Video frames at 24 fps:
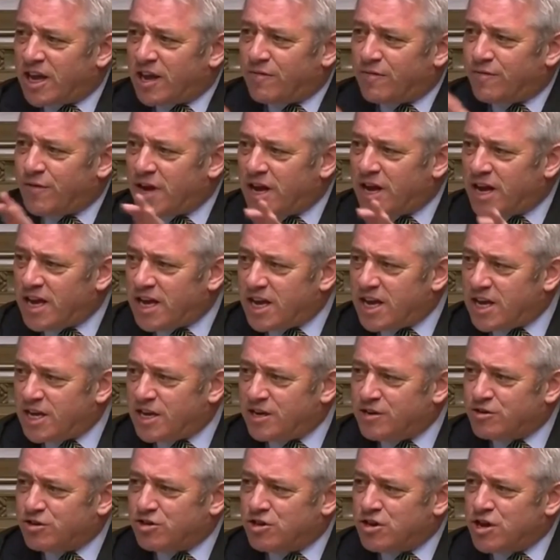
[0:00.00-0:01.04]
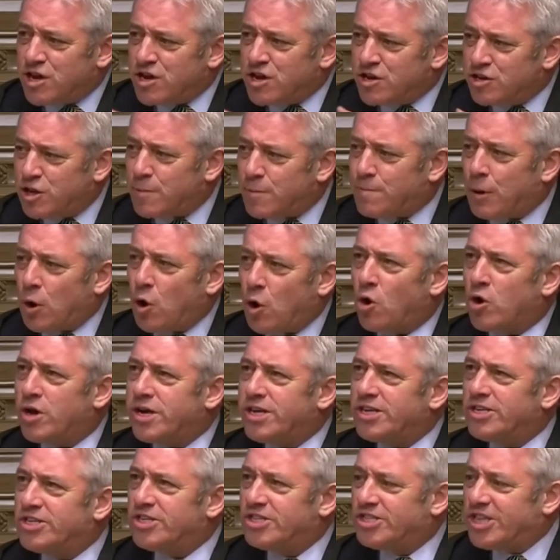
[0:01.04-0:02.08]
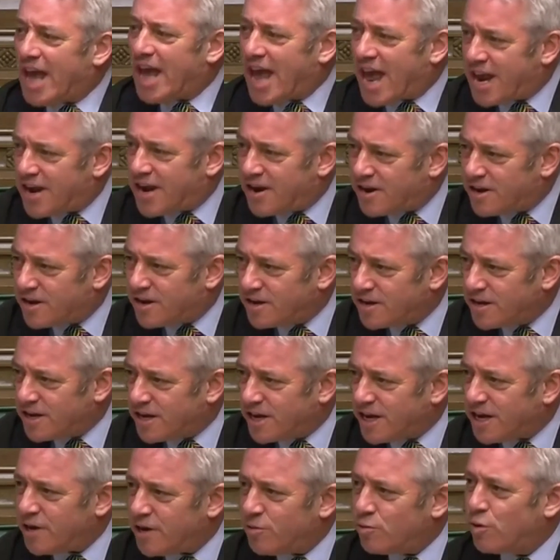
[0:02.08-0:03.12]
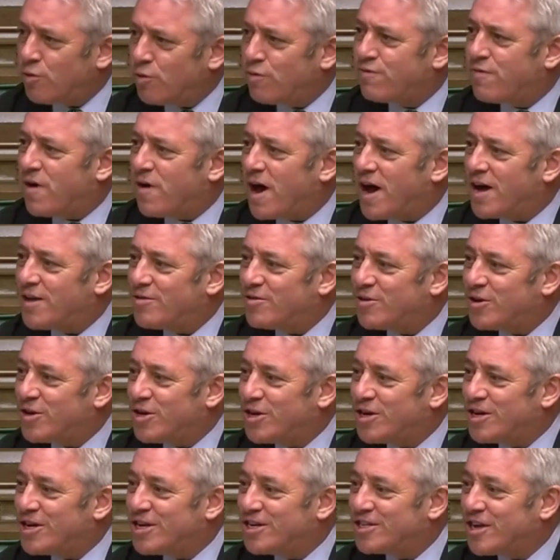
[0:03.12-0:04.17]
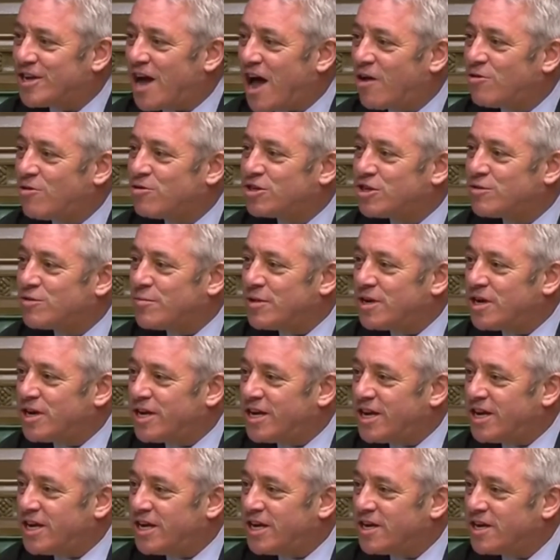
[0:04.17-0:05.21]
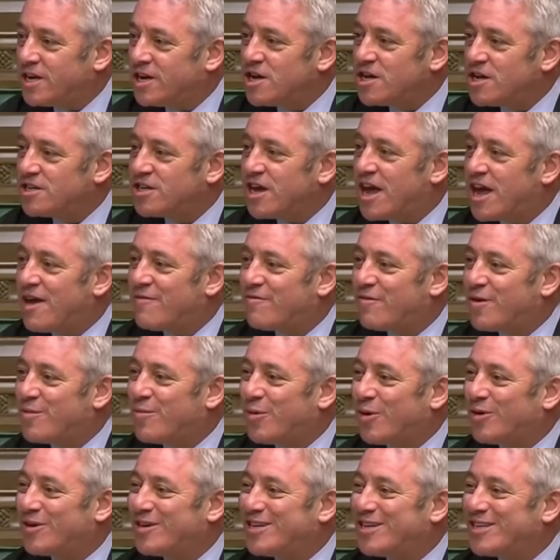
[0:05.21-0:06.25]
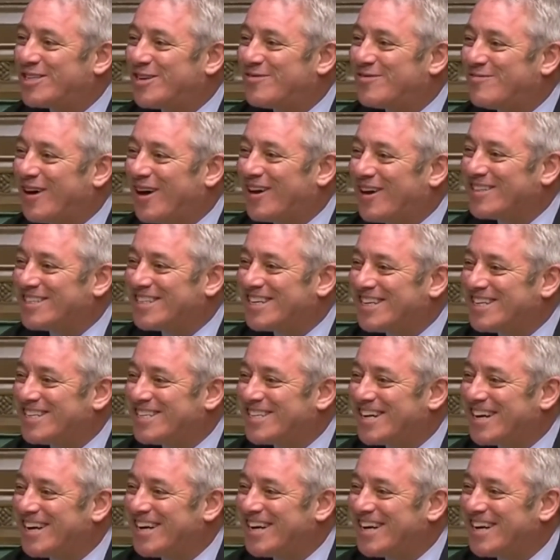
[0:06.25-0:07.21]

If he deploys Zen, he will find that it is ultimately to everybody's advantage.